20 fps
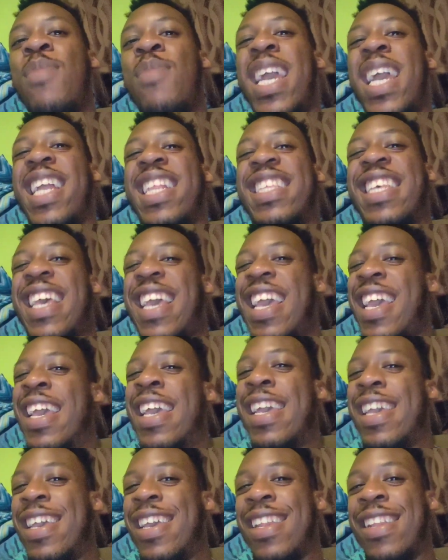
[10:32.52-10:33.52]

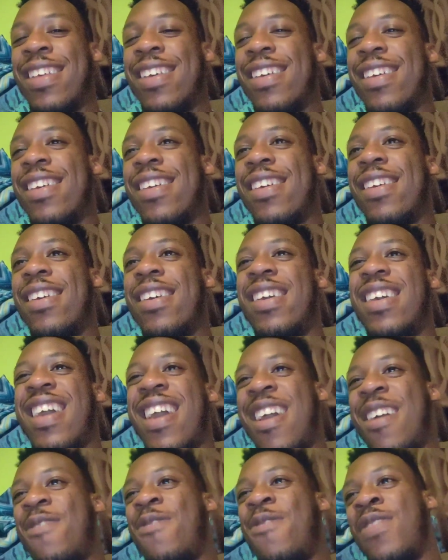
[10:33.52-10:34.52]
maintained,
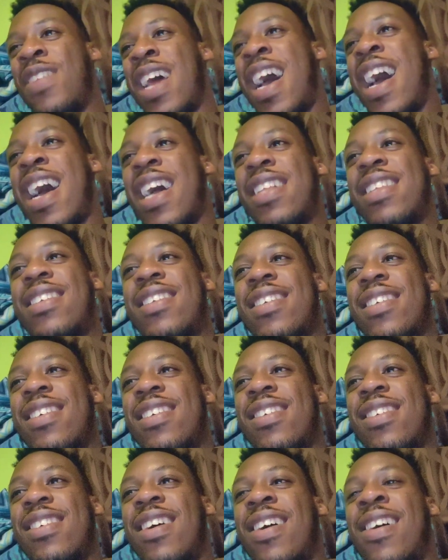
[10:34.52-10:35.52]
if not
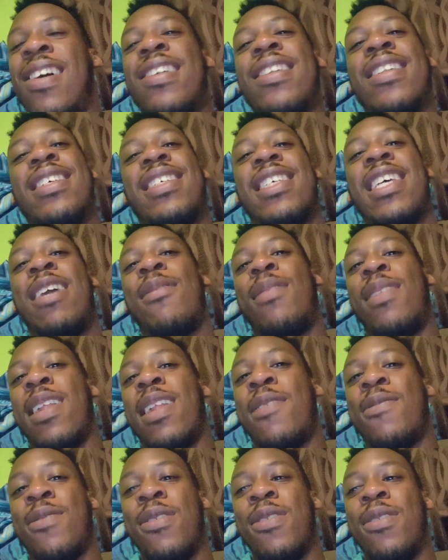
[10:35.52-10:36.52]
on the
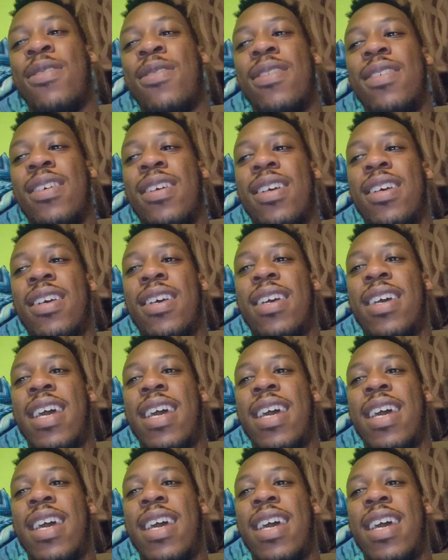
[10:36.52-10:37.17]
same level